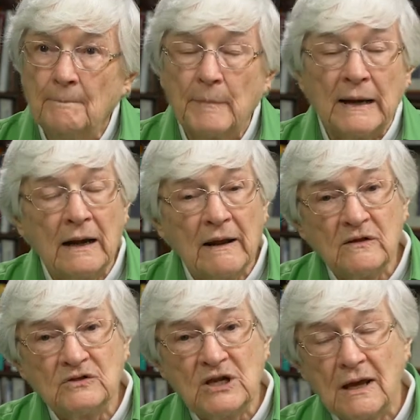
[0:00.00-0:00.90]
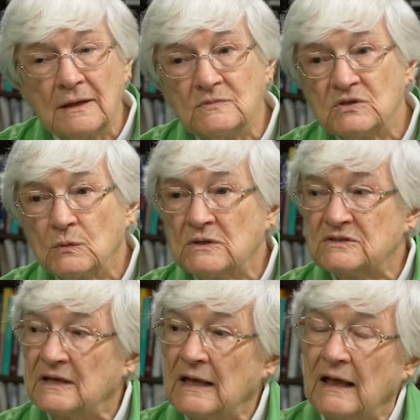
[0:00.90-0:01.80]
but at other times it
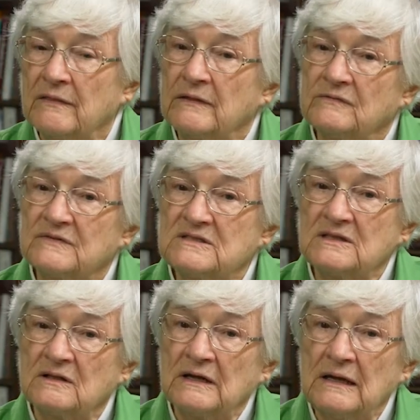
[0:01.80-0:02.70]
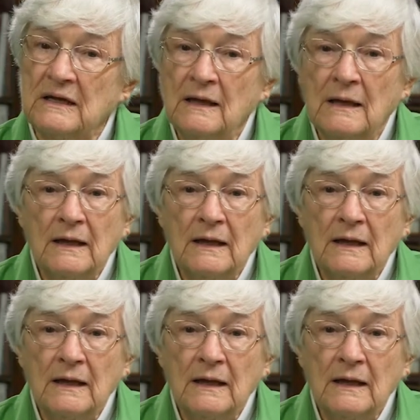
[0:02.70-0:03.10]
was a Catholic facility